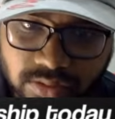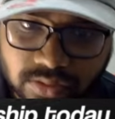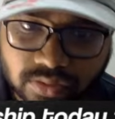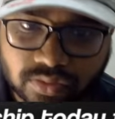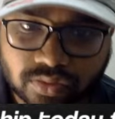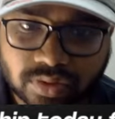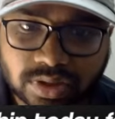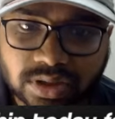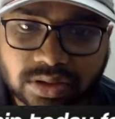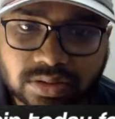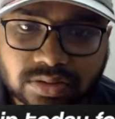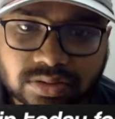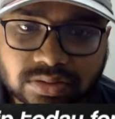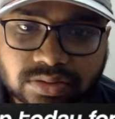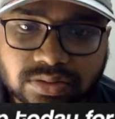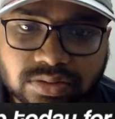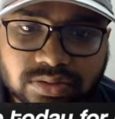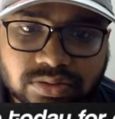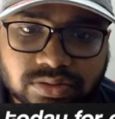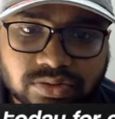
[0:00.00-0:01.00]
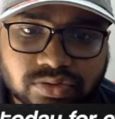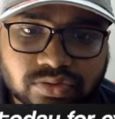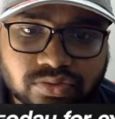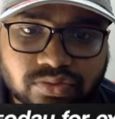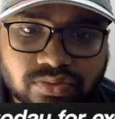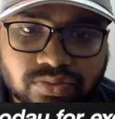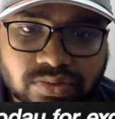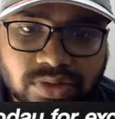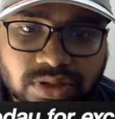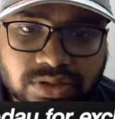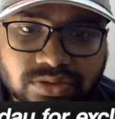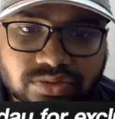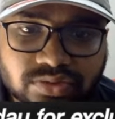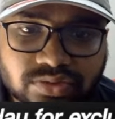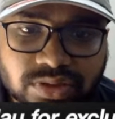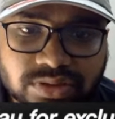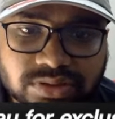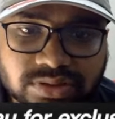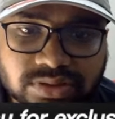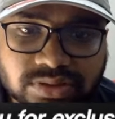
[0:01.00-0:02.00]
Okay, so as you
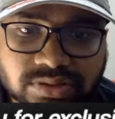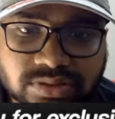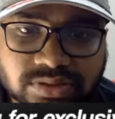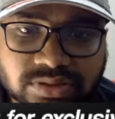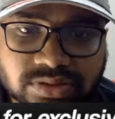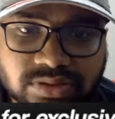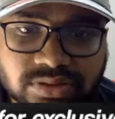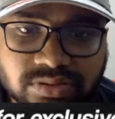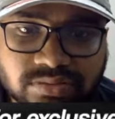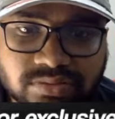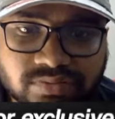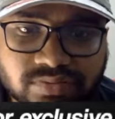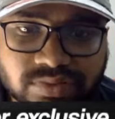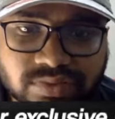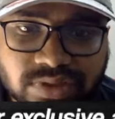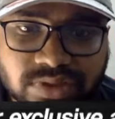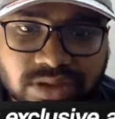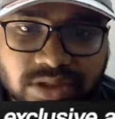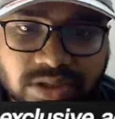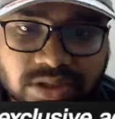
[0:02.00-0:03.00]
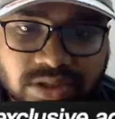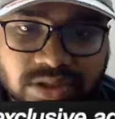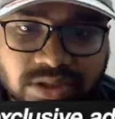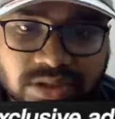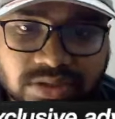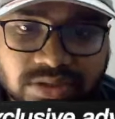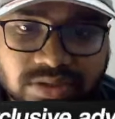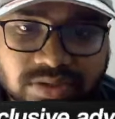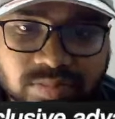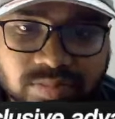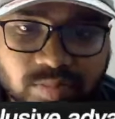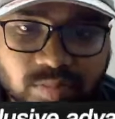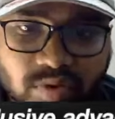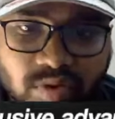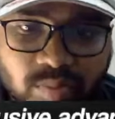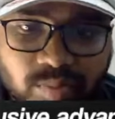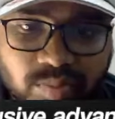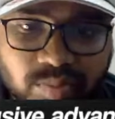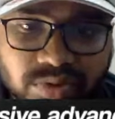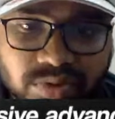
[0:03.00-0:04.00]
guys can see, we are getting this
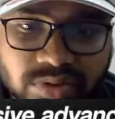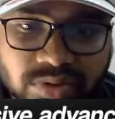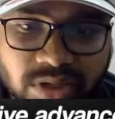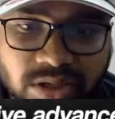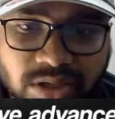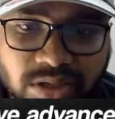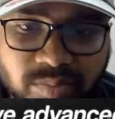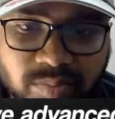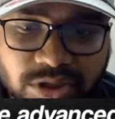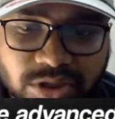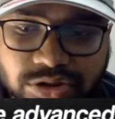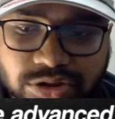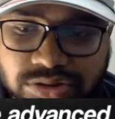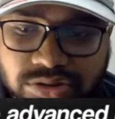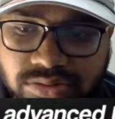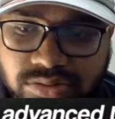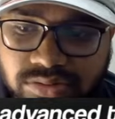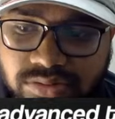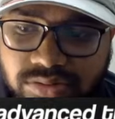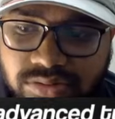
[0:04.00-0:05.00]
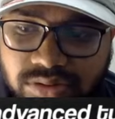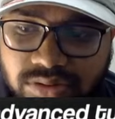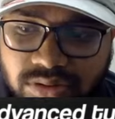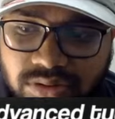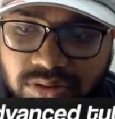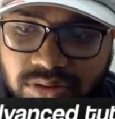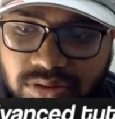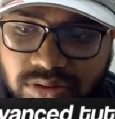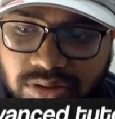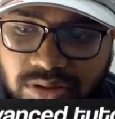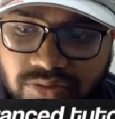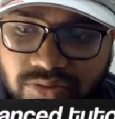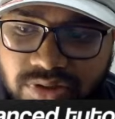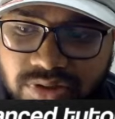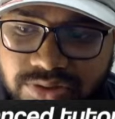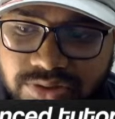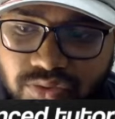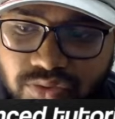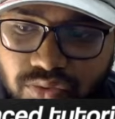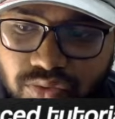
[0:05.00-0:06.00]
proper animation. Now
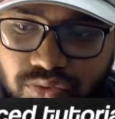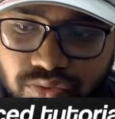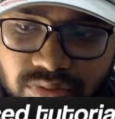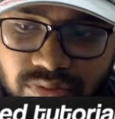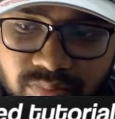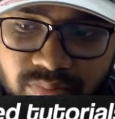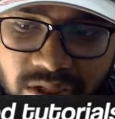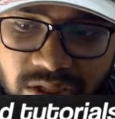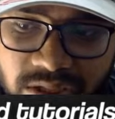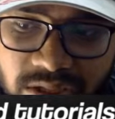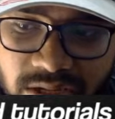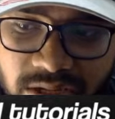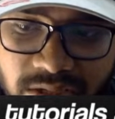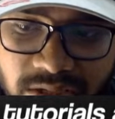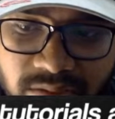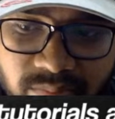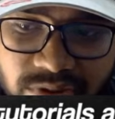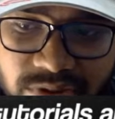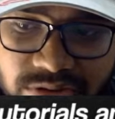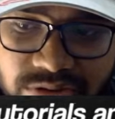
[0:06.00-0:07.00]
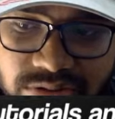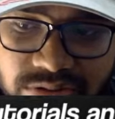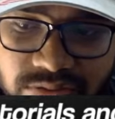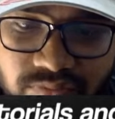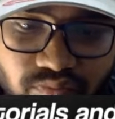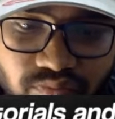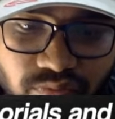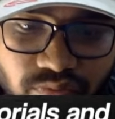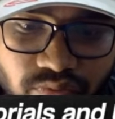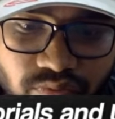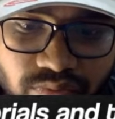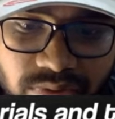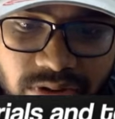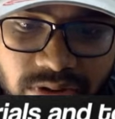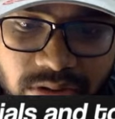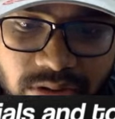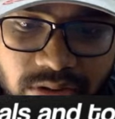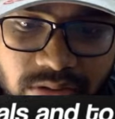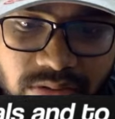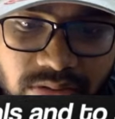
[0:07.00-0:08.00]
let's go to the main animation over
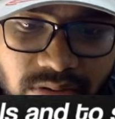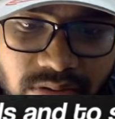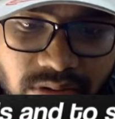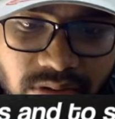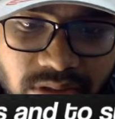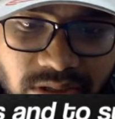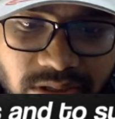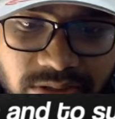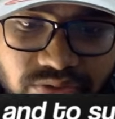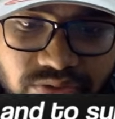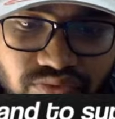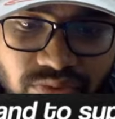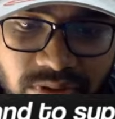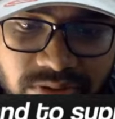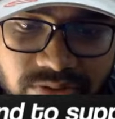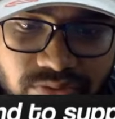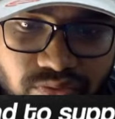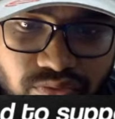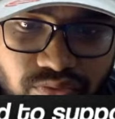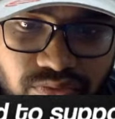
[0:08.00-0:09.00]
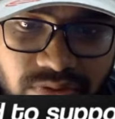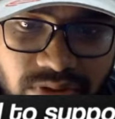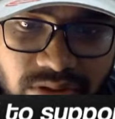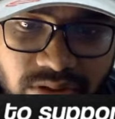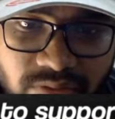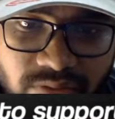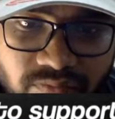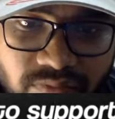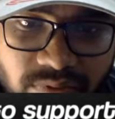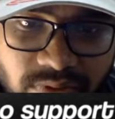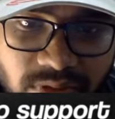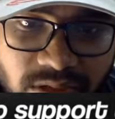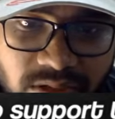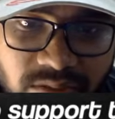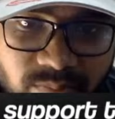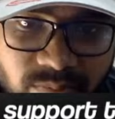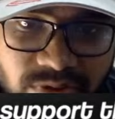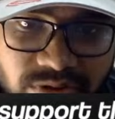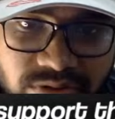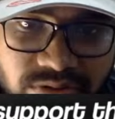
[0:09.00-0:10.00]
here. As you guys know that our
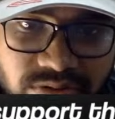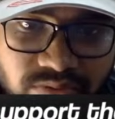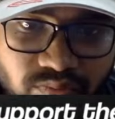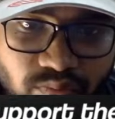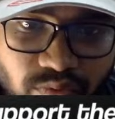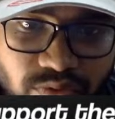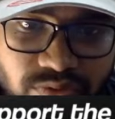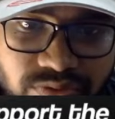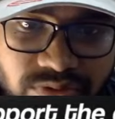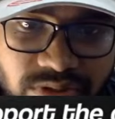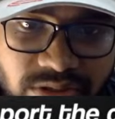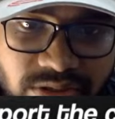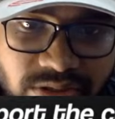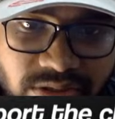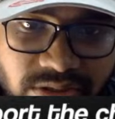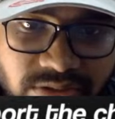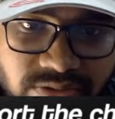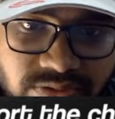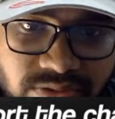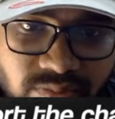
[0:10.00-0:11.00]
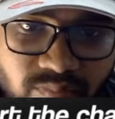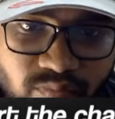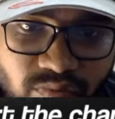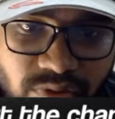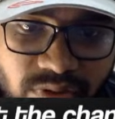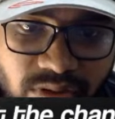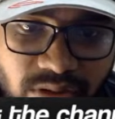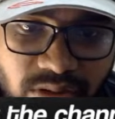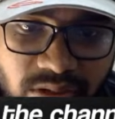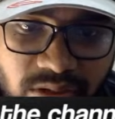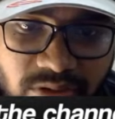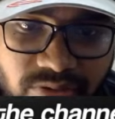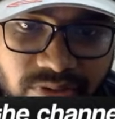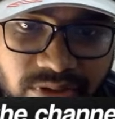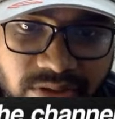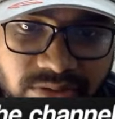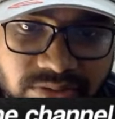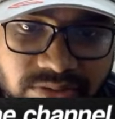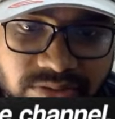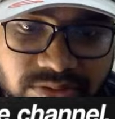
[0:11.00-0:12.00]
animation was ending somewhere around
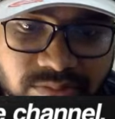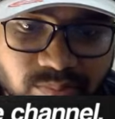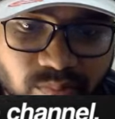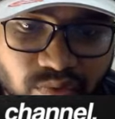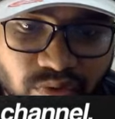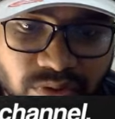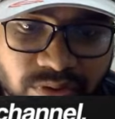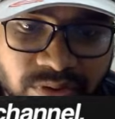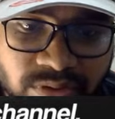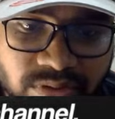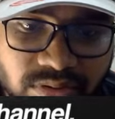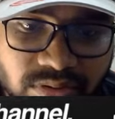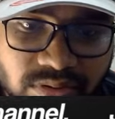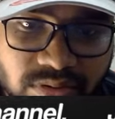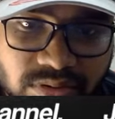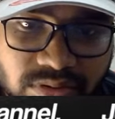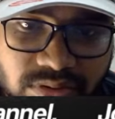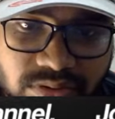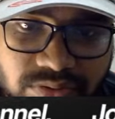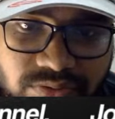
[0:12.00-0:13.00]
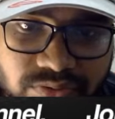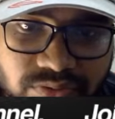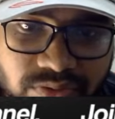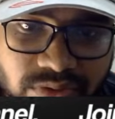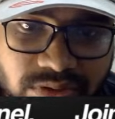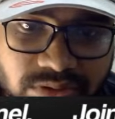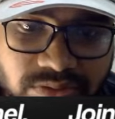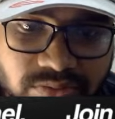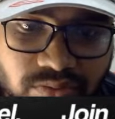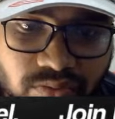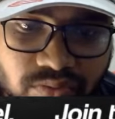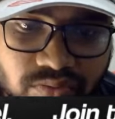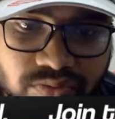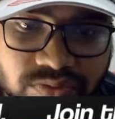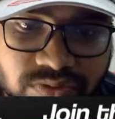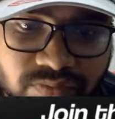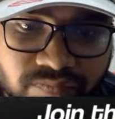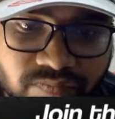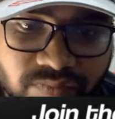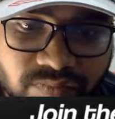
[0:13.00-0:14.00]
at this point, so let's go
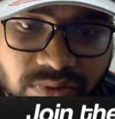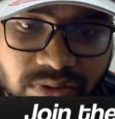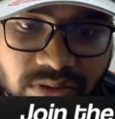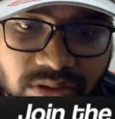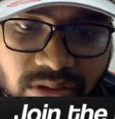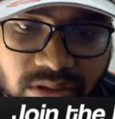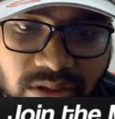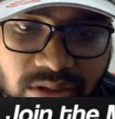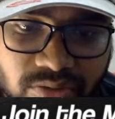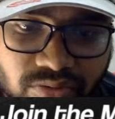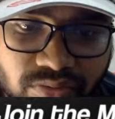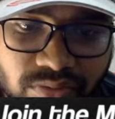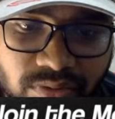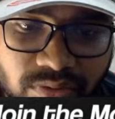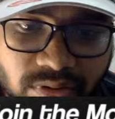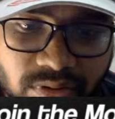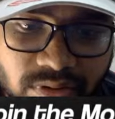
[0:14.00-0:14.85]
somewhere around